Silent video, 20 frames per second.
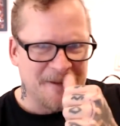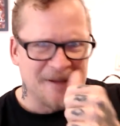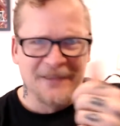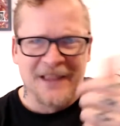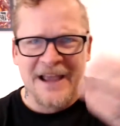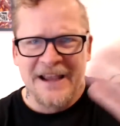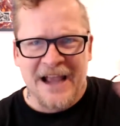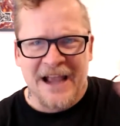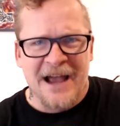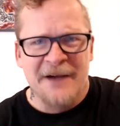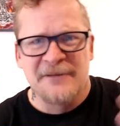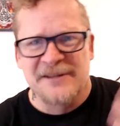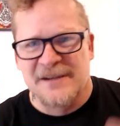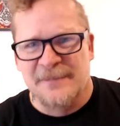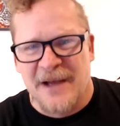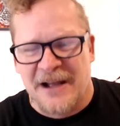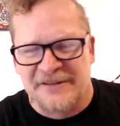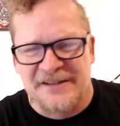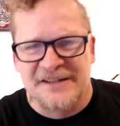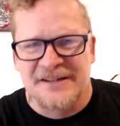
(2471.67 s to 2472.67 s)
Like I was
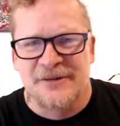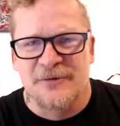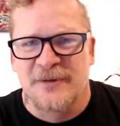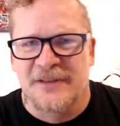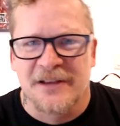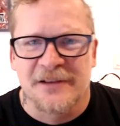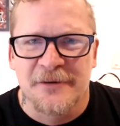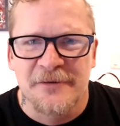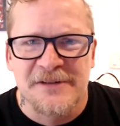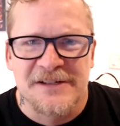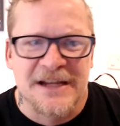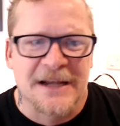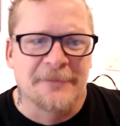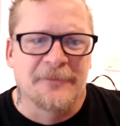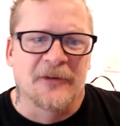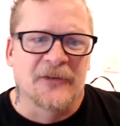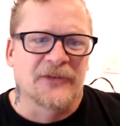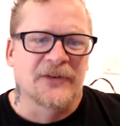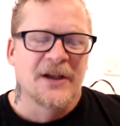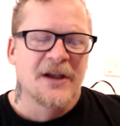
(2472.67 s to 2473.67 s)
about to do with the loot
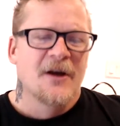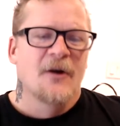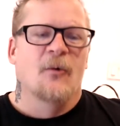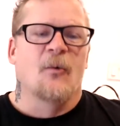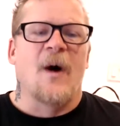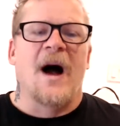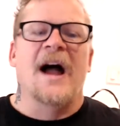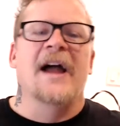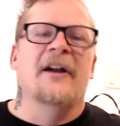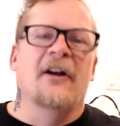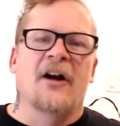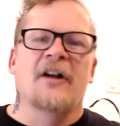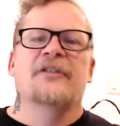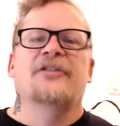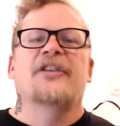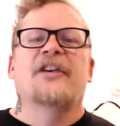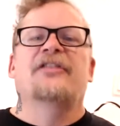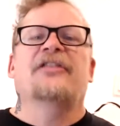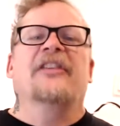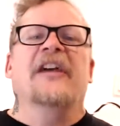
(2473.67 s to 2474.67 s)
tables. Why aren't
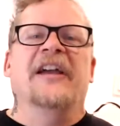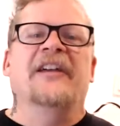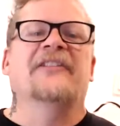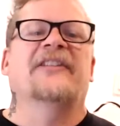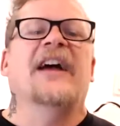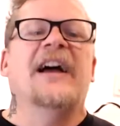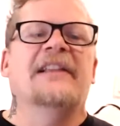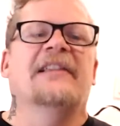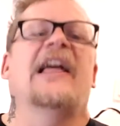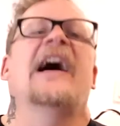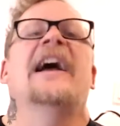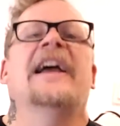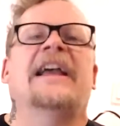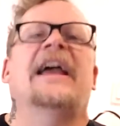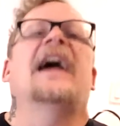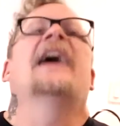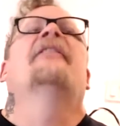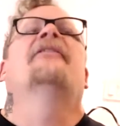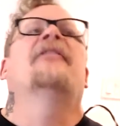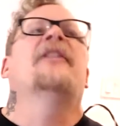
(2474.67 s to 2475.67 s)
the things I like
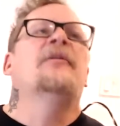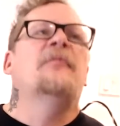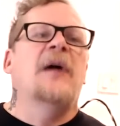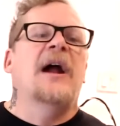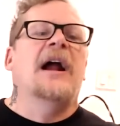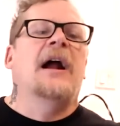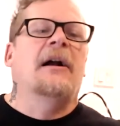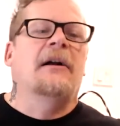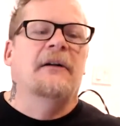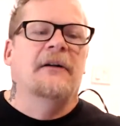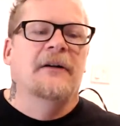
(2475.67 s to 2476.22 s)
everywhere?